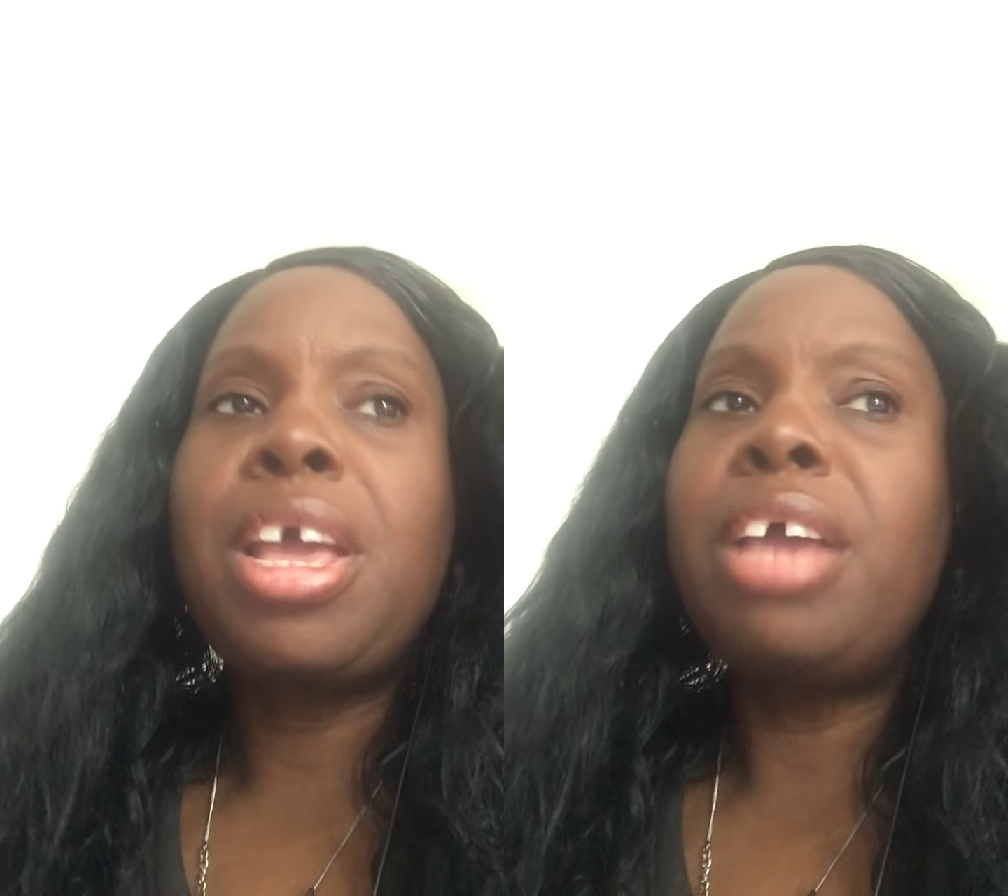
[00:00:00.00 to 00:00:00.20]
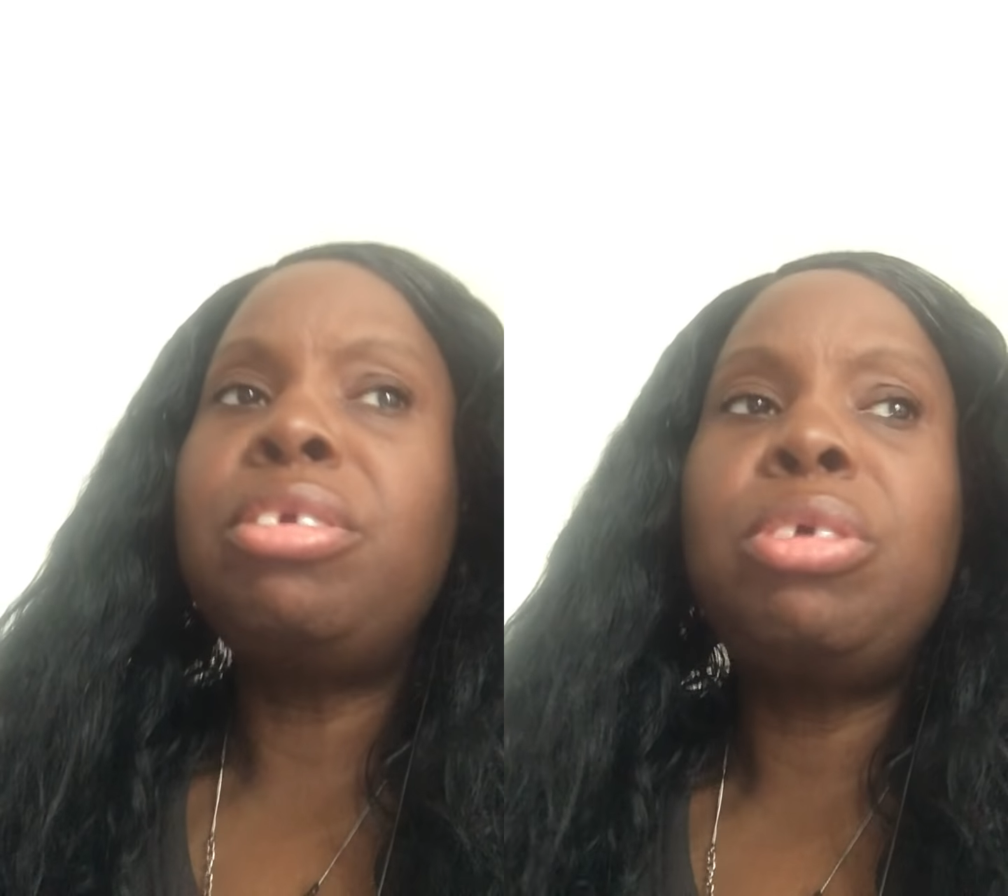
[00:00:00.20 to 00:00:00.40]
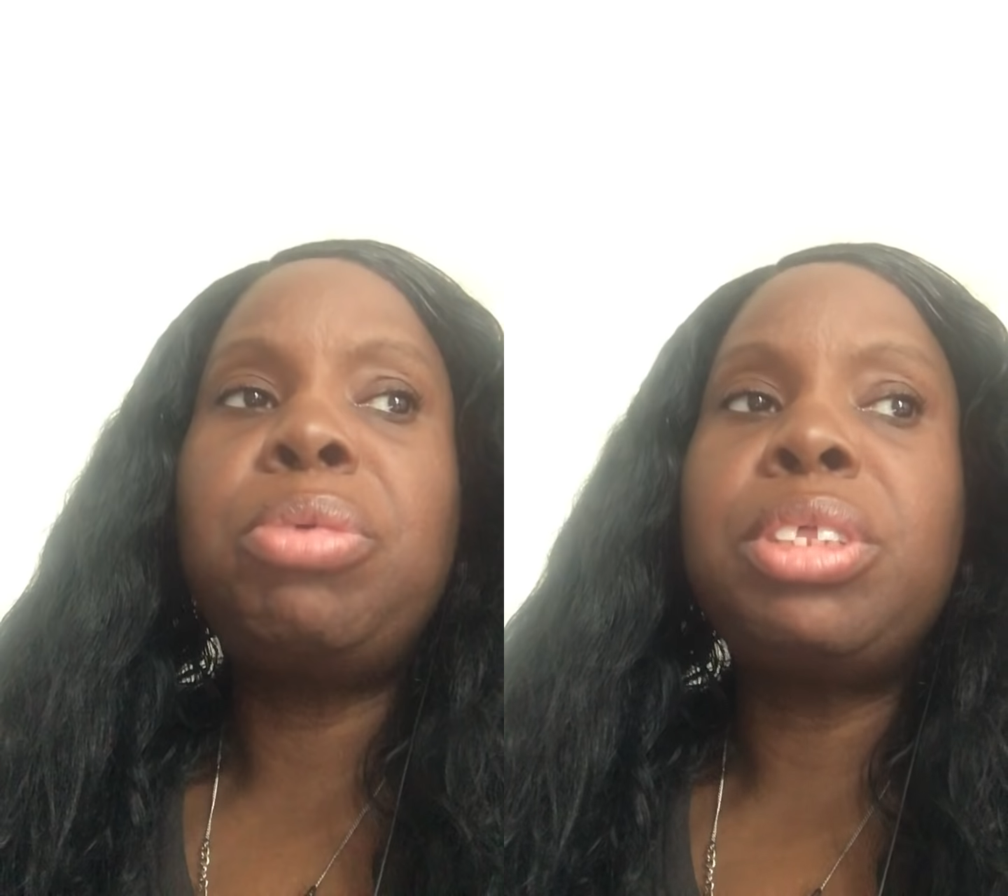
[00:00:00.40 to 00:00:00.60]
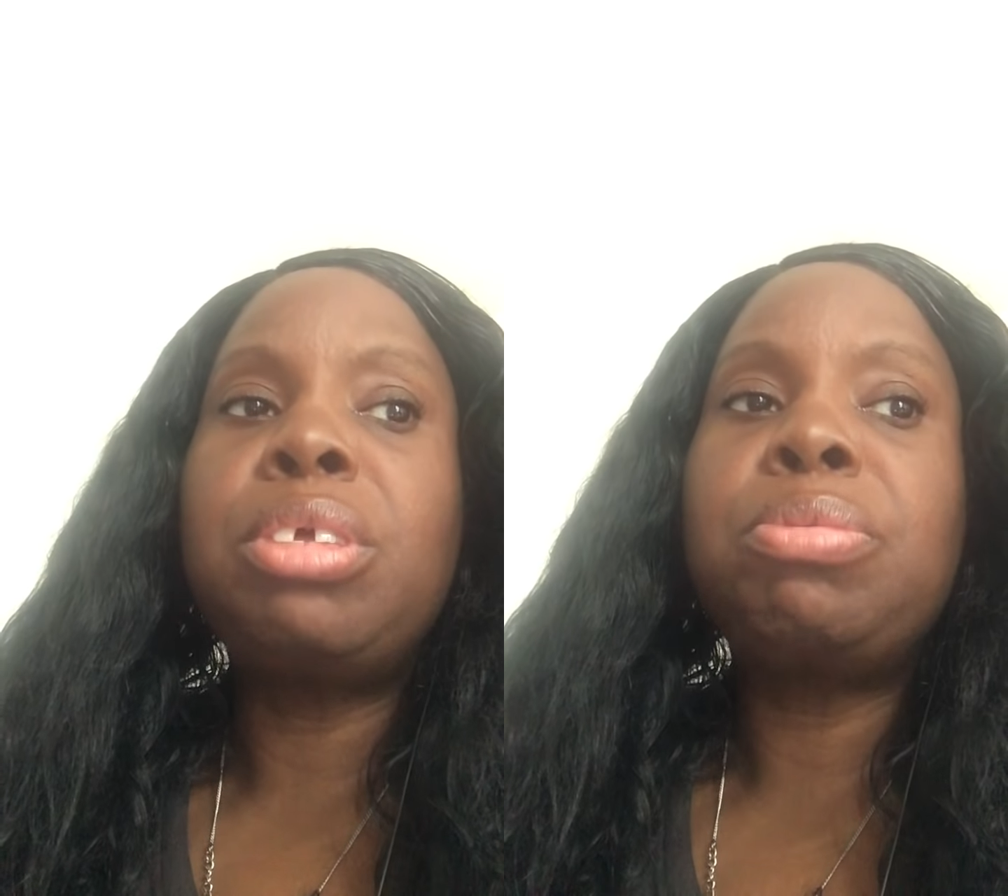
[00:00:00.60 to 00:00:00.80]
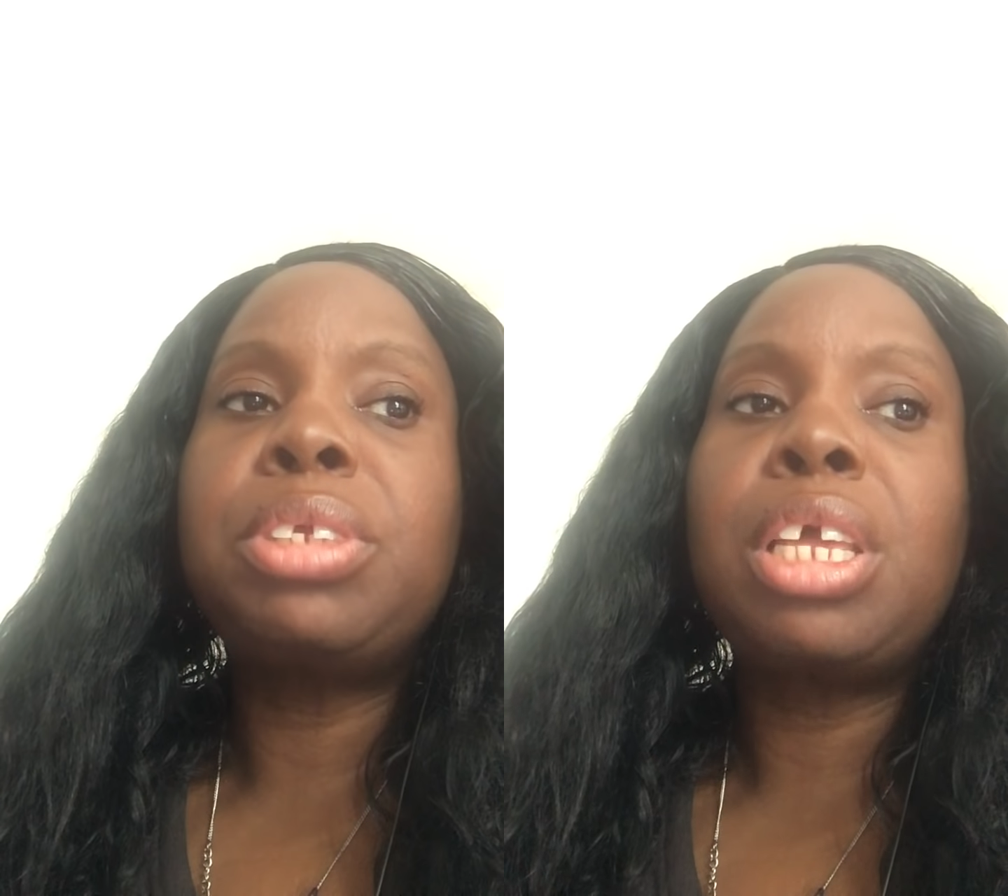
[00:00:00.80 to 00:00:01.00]
I don't know whether
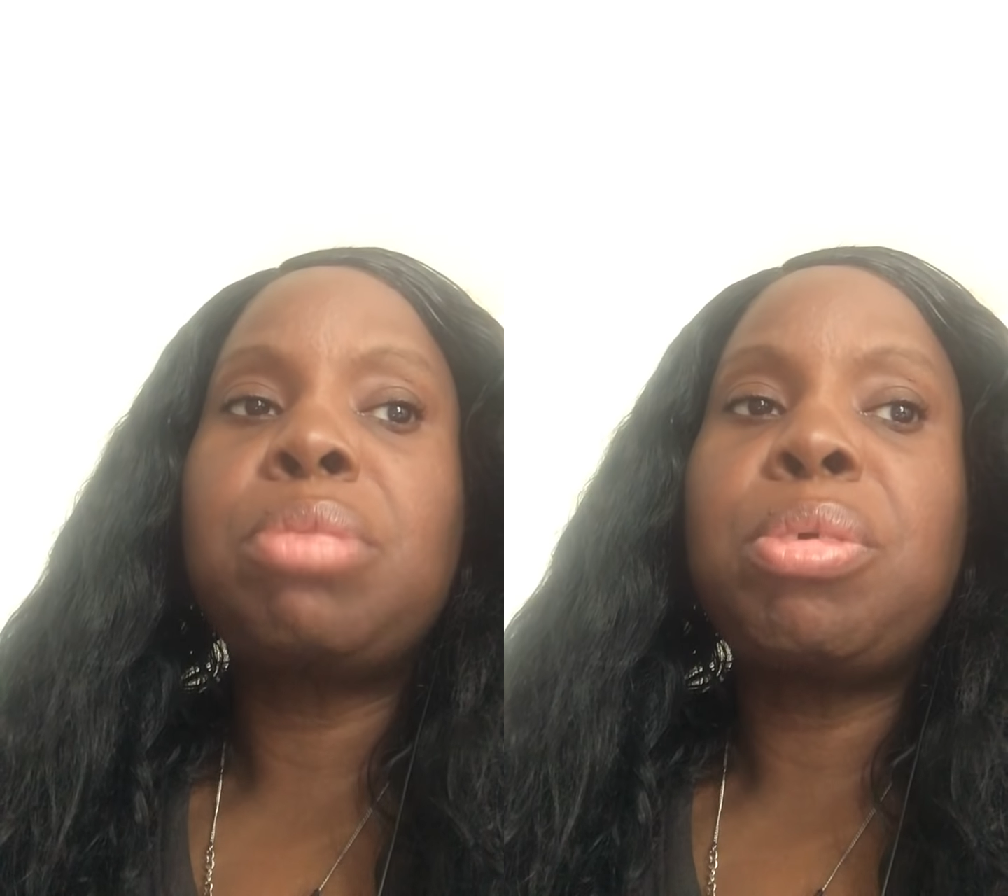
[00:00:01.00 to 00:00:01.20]
it was like